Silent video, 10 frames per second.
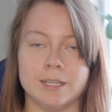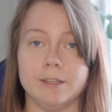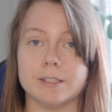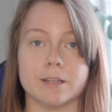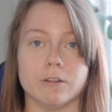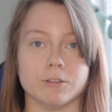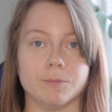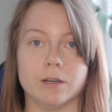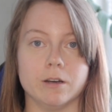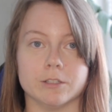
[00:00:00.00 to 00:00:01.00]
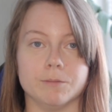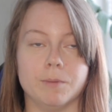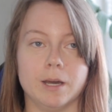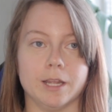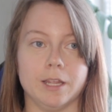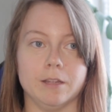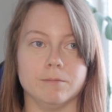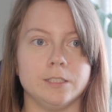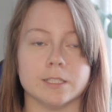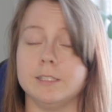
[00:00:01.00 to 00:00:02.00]
This can also be caused by
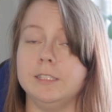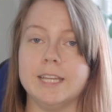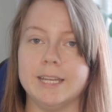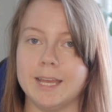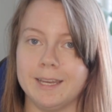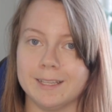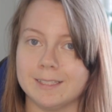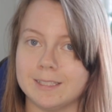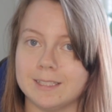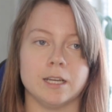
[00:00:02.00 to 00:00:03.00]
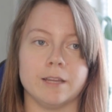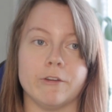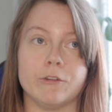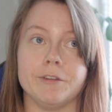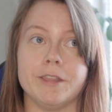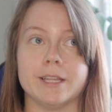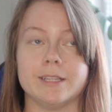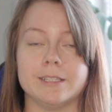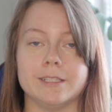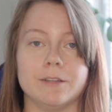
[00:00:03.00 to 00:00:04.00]
just genetics. I've heard
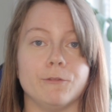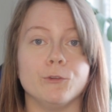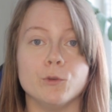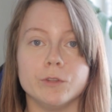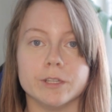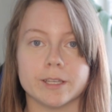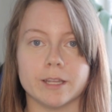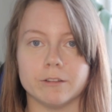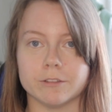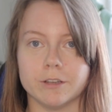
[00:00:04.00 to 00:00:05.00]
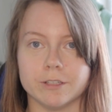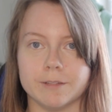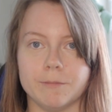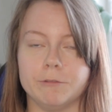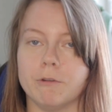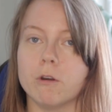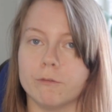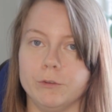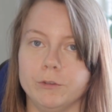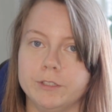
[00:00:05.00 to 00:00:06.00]
that food can also cause them the wrong
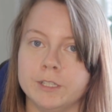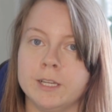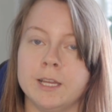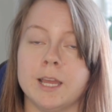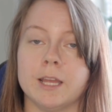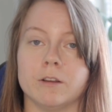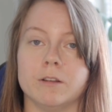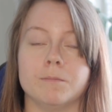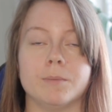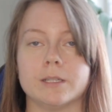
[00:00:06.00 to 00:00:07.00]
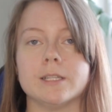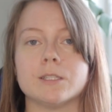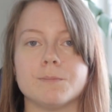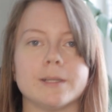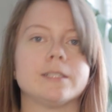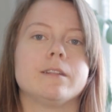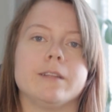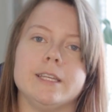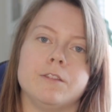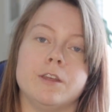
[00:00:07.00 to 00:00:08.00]
foods, but
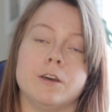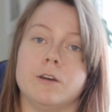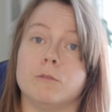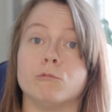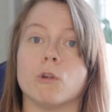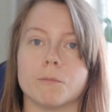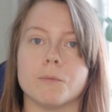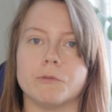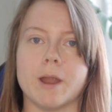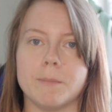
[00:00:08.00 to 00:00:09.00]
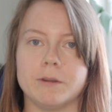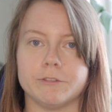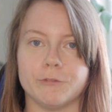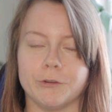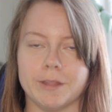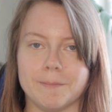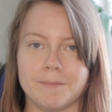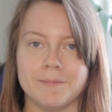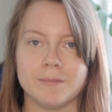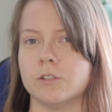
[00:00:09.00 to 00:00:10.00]
especially the wrong parameters for
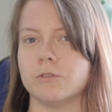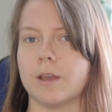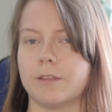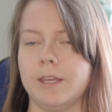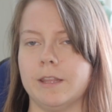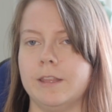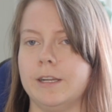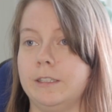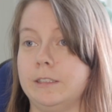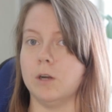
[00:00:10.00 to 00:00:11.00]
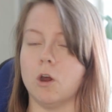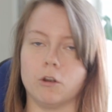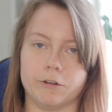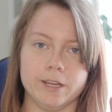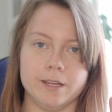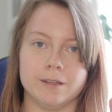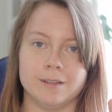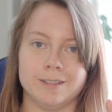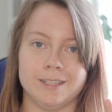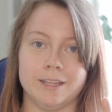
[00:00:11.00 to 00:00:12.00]
them. So I think they're hardy
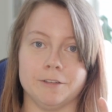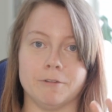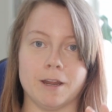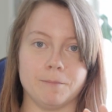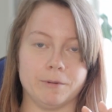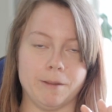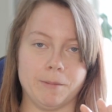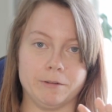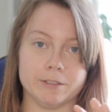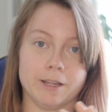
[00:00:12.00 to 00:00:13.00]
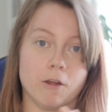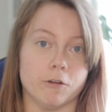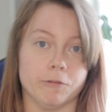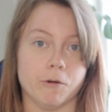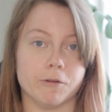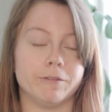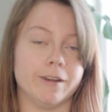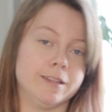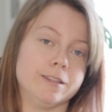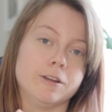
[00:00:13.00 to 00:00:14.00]
in the right parameters, like harder water
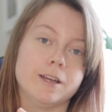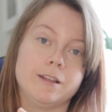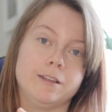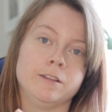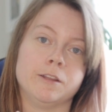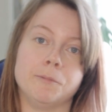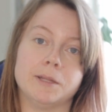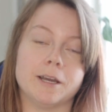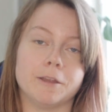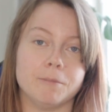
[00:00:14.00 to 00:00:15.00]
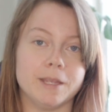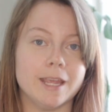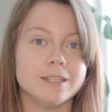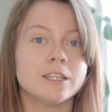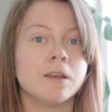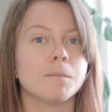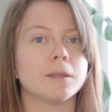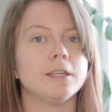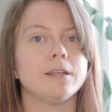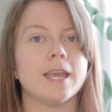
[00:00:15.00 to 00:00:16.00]
and a little bit higher pH,
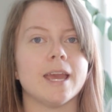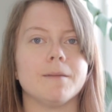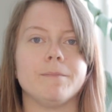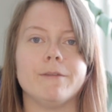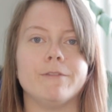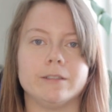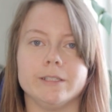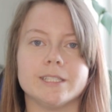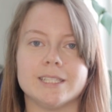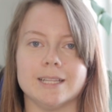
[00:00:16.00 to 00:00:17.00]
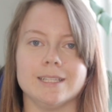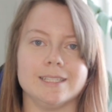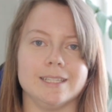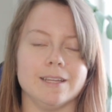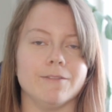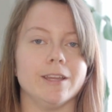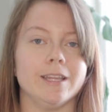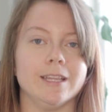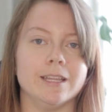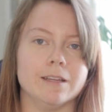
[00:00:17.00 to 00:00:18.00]
but they can be very sensitive
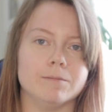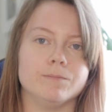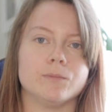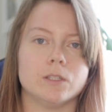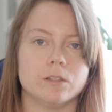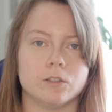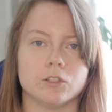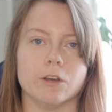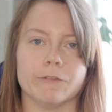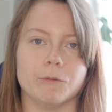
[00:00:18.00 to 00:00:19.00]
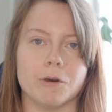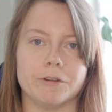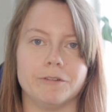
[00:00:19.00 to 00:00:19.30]
in soft water.